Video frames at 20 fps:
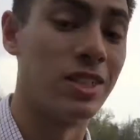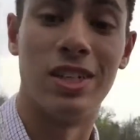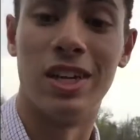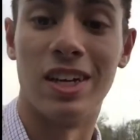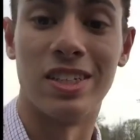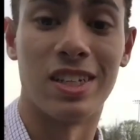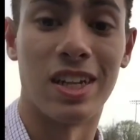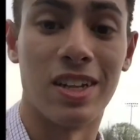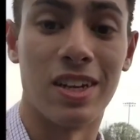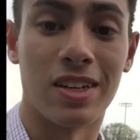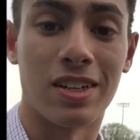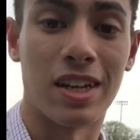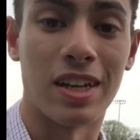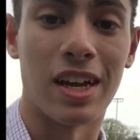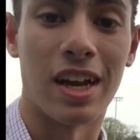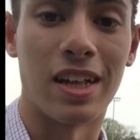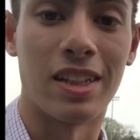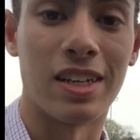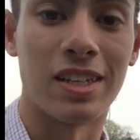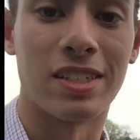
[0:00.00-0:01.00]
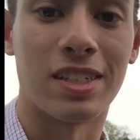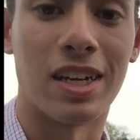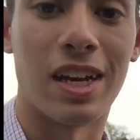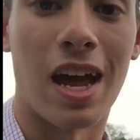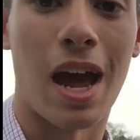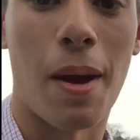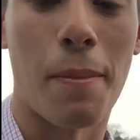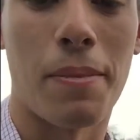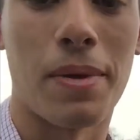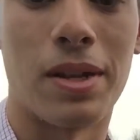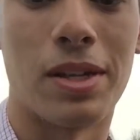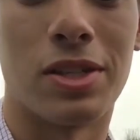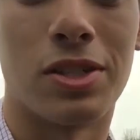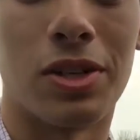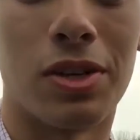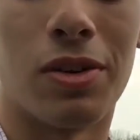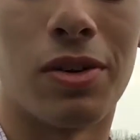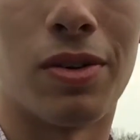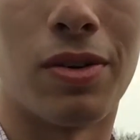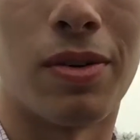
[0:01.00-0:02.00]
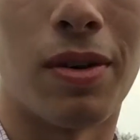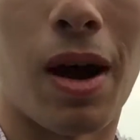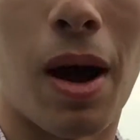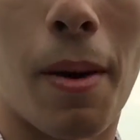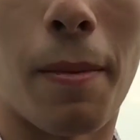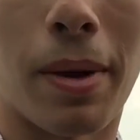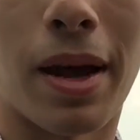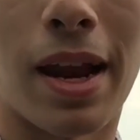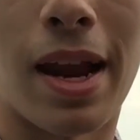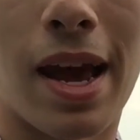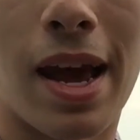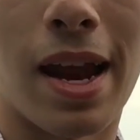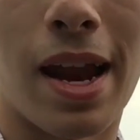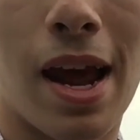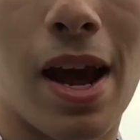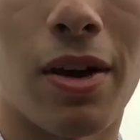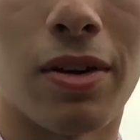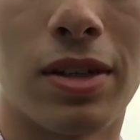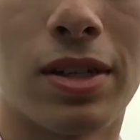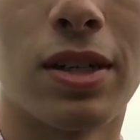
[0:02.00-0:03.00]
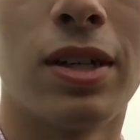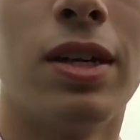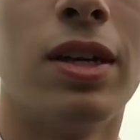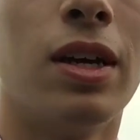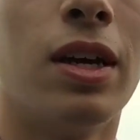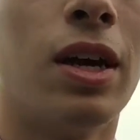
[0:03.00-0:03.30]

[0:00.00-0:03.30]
doesn't look like anything's going to happen, so I'm going to head out.